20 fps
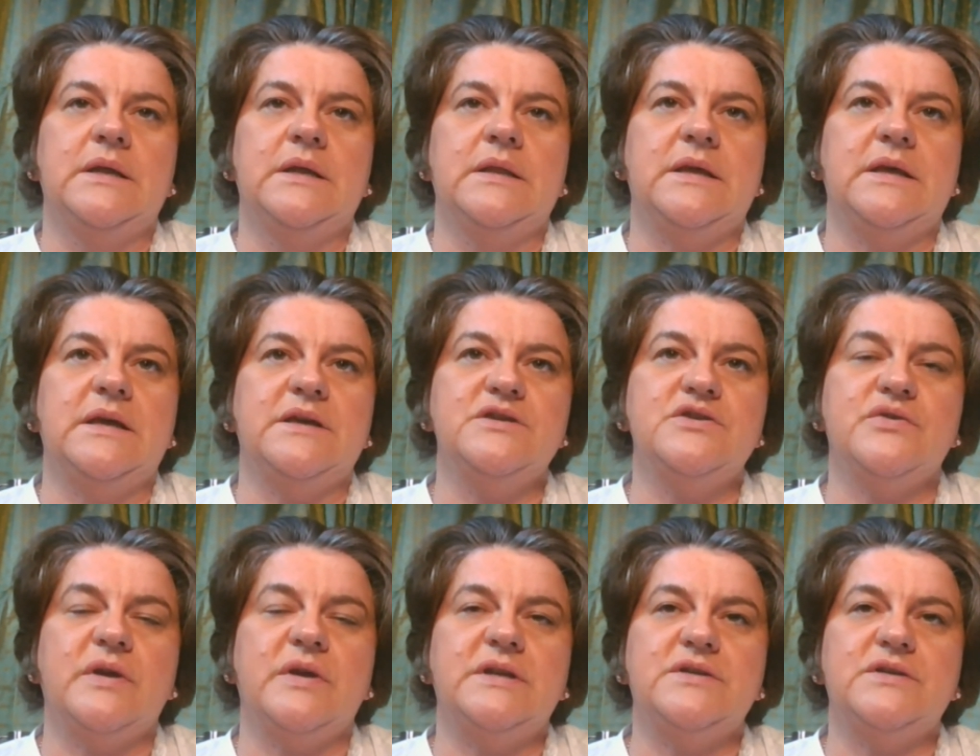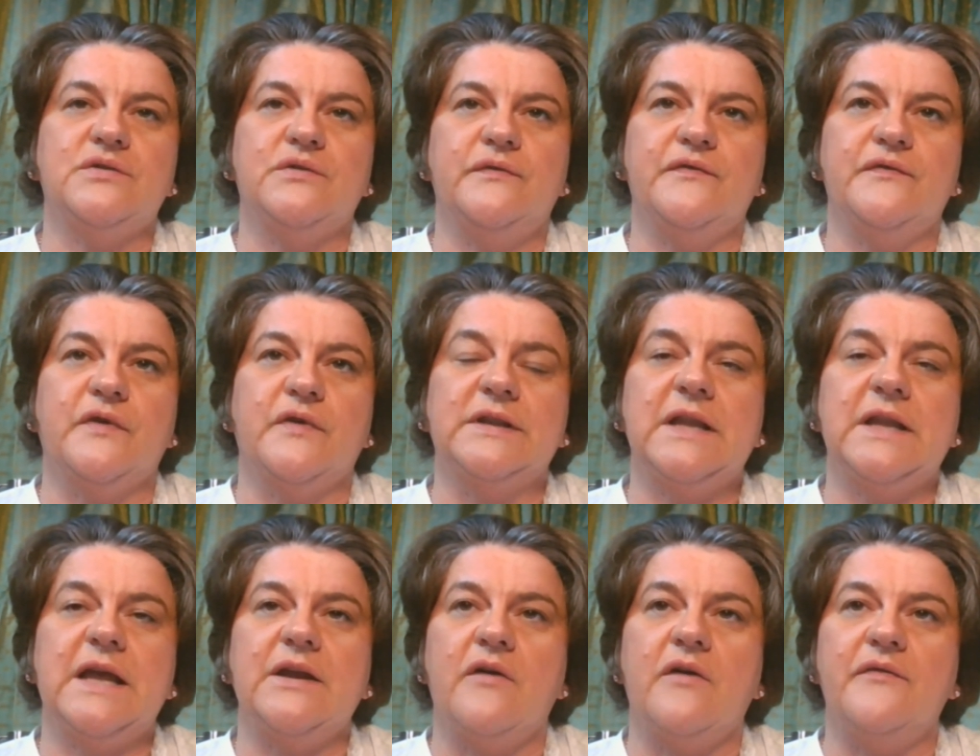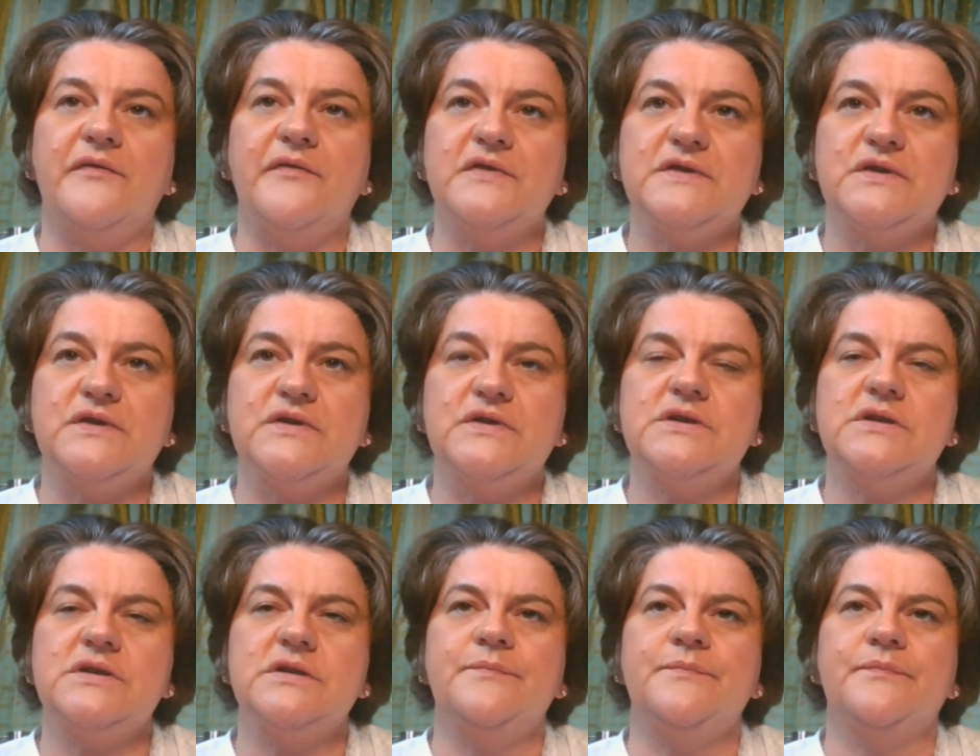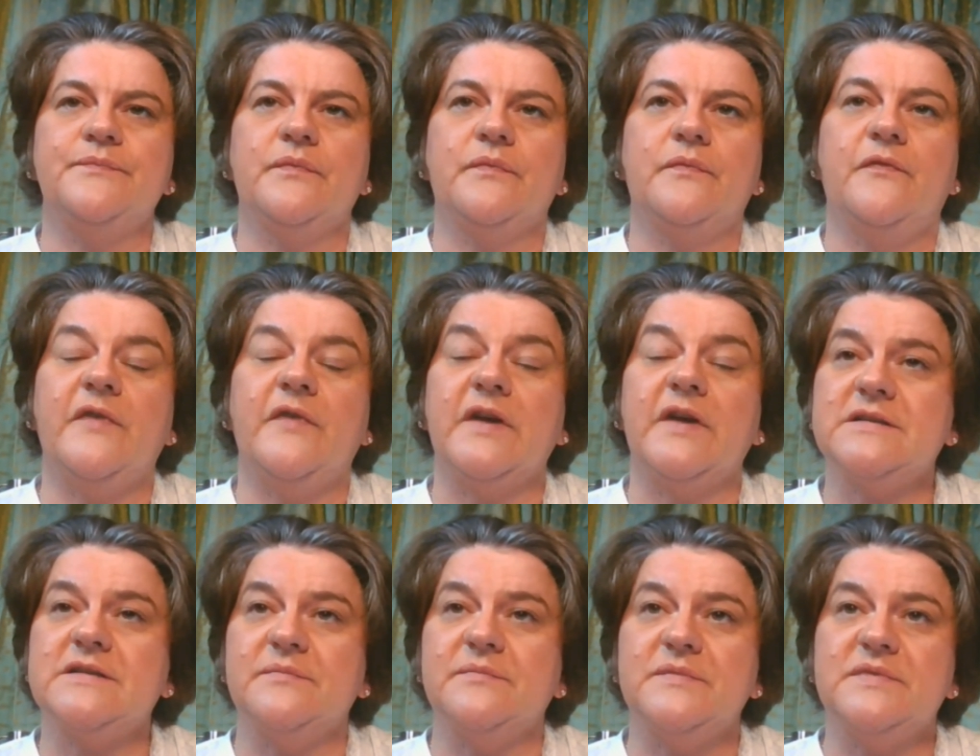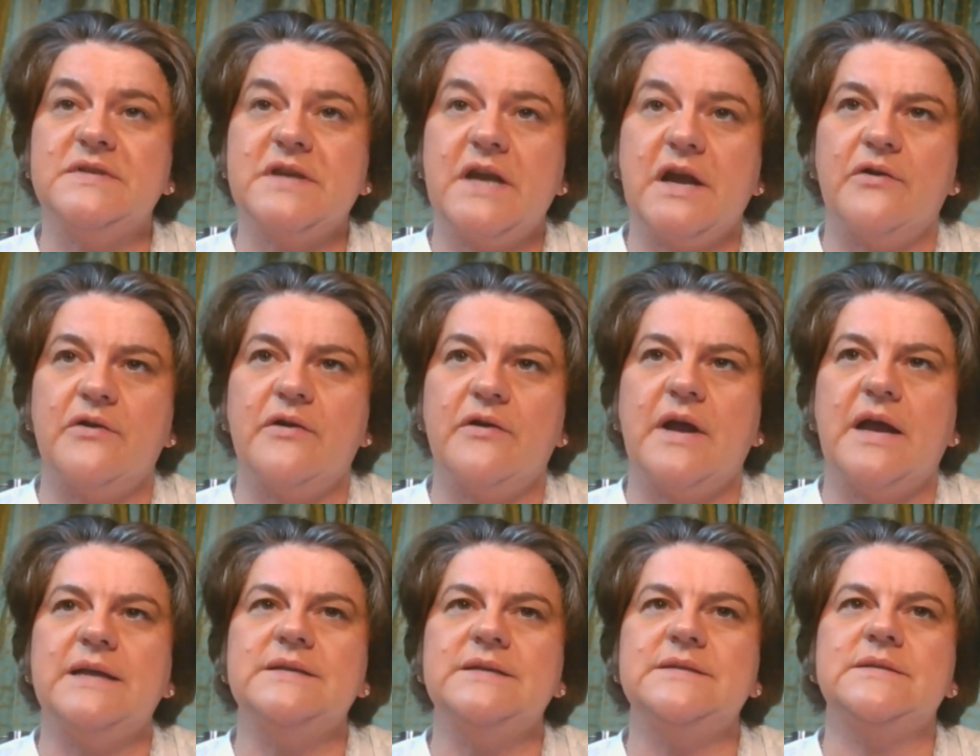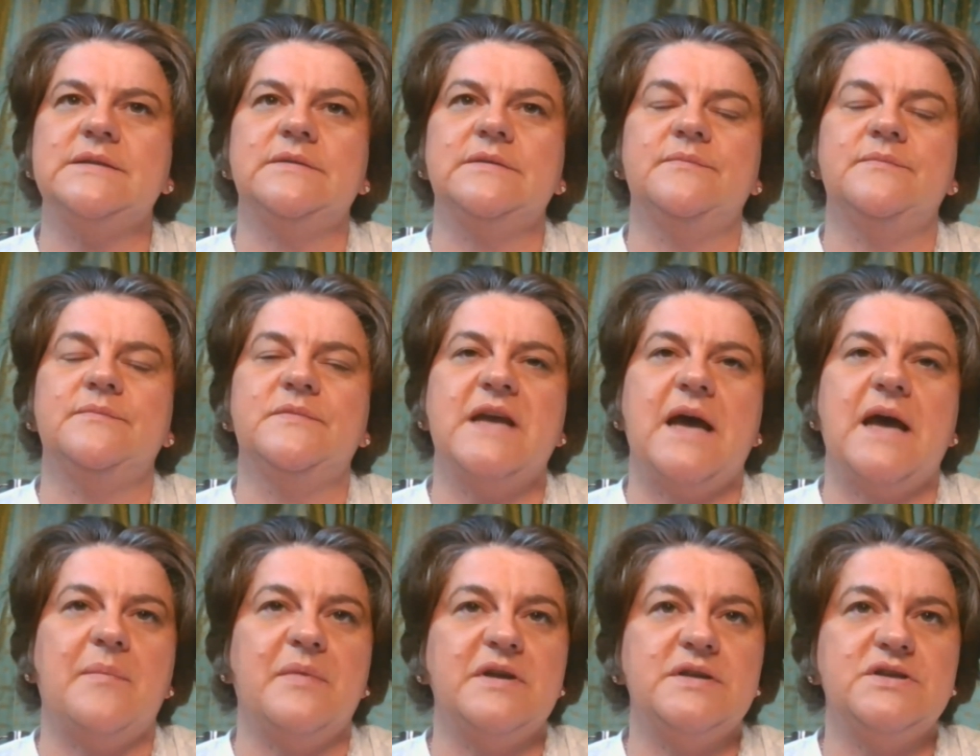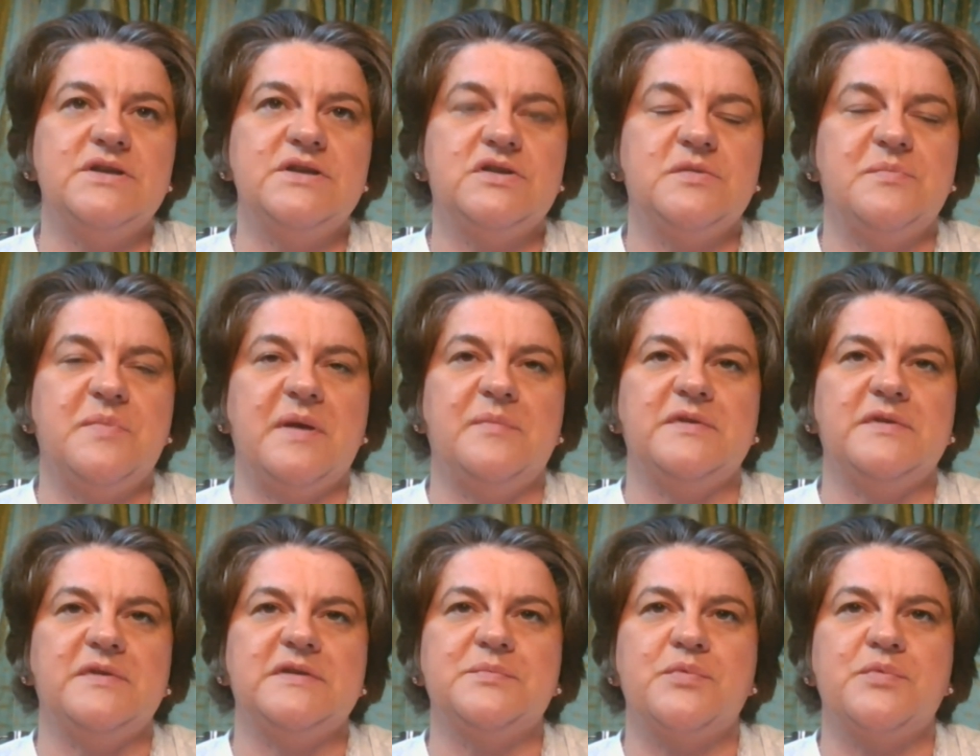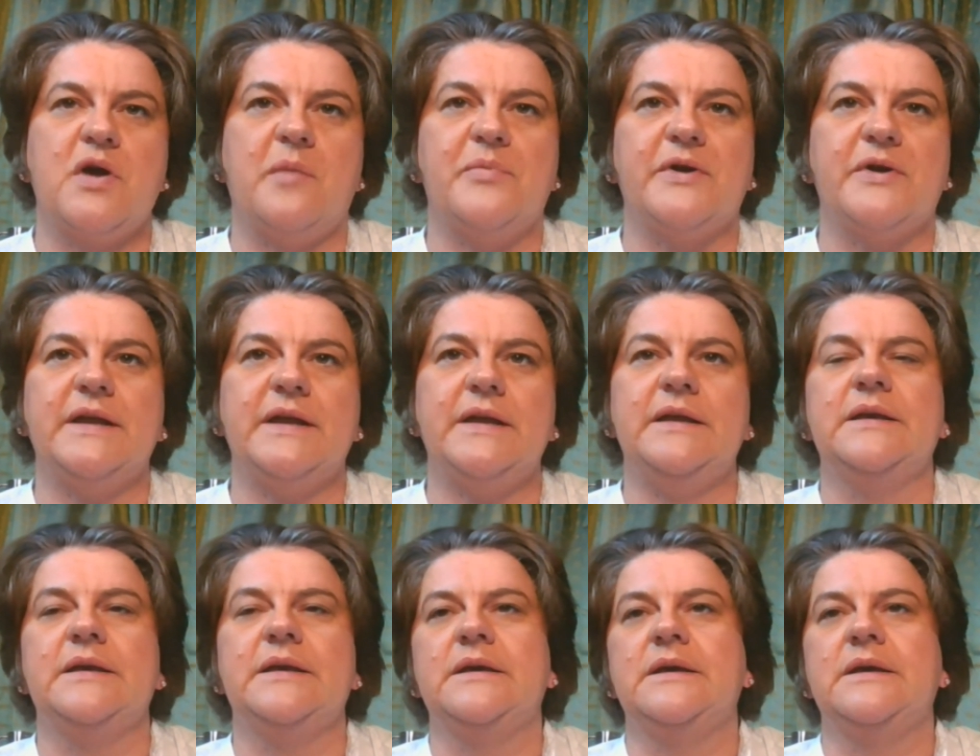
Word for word: The injury to frontline officers, victims terrorised, damage to people's property,